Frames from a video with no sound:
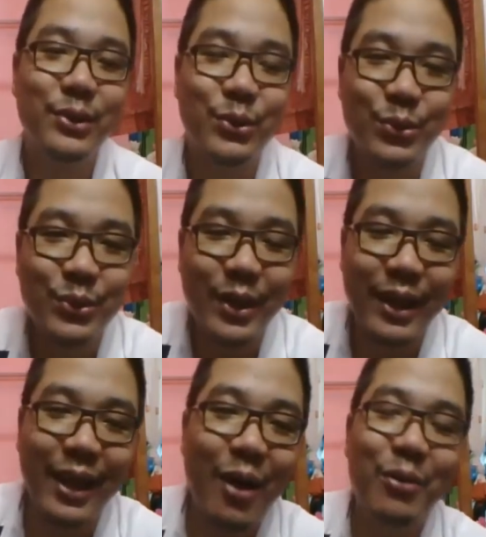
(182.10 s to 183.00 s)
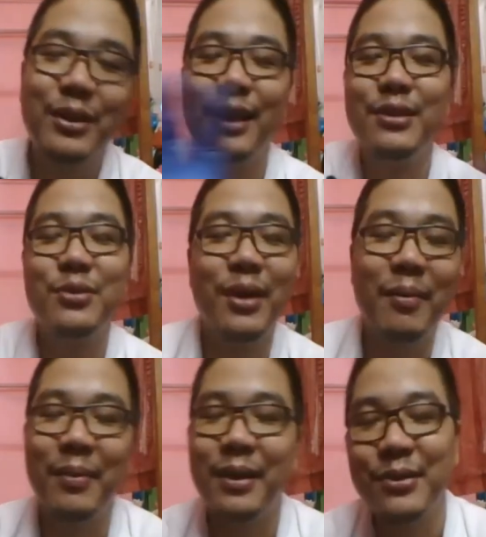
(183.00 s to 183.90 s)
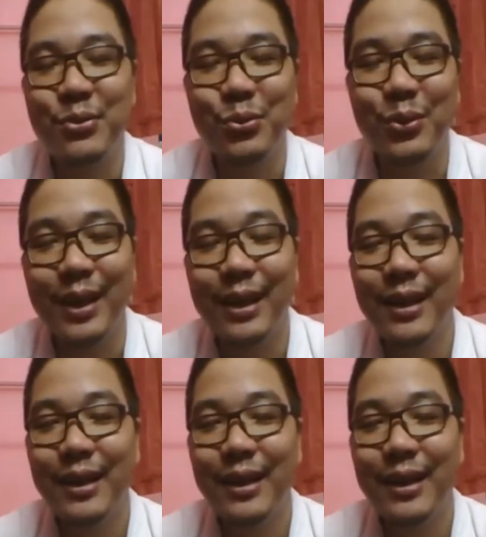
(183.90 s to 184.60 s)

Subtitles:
to allow things to happen His way.